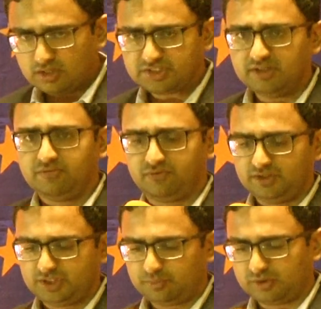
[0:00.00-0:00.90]
You see,
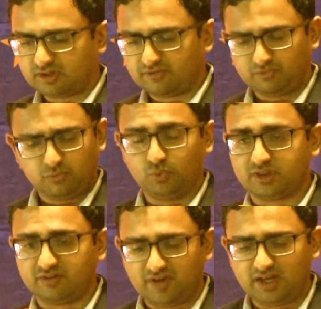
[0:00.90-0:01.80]
friendship with
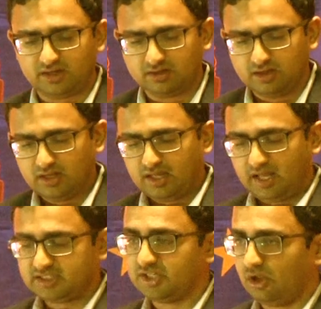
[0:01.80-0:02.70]
the divine
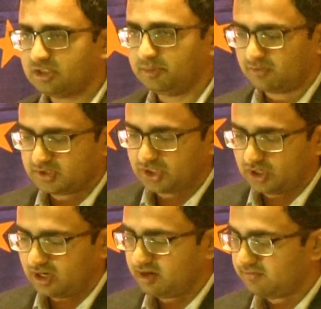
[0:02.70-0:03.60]
has the ultimate
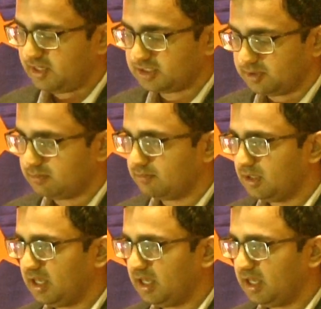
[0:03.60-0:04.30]
return on investment,